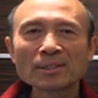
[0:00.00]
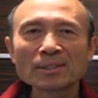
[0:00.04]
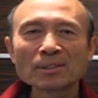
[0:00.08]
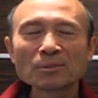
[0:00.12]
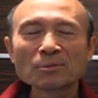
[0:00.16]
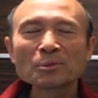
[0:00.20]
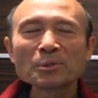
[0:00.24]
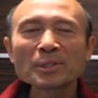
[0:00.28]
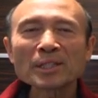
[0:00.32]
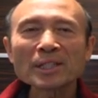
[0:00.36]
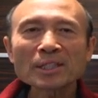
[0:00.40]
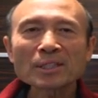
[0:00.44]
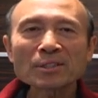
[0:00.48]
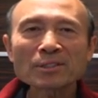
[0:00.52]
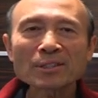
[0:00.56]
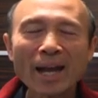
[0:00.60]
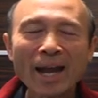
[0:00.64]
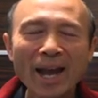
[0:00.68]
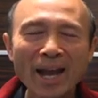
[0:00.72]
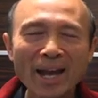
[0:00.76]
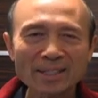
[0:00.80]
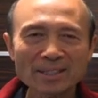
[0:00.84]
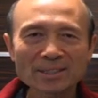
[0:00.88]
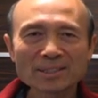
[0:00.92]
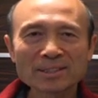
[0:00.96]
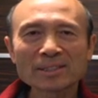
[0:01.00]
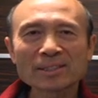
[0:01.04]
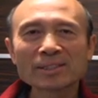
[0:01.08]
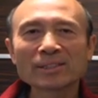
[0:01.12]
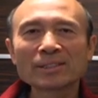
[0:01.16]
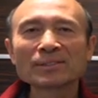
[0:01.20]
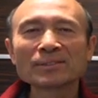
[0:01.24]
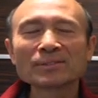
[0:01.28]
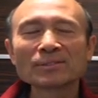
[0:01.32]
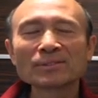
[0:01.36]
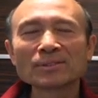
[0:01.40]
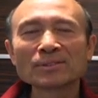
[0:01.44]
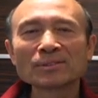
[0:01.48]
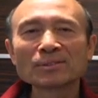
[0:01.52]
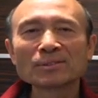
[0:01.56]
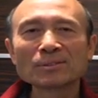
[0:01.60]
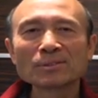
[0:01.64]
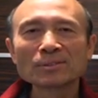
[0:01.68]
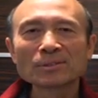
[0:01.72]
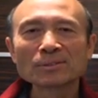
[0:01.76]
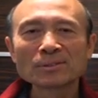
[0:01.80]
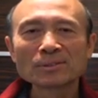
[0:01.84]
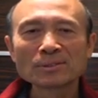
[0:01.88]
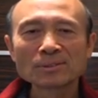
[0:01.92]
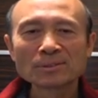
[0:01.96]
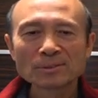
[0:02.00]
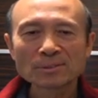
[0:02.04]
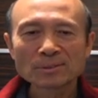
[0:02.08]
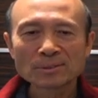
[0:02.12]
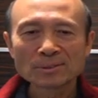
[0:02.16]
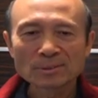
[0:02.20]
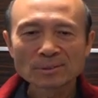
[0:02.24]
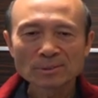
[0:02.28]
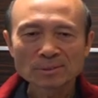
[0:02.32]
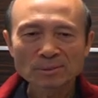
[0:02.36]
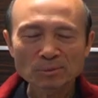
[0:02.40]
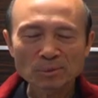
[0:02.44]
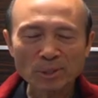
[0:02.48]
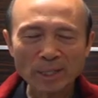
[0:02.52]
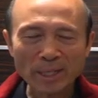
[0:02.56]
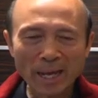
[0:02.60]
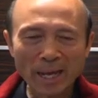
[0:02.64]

We need to ask what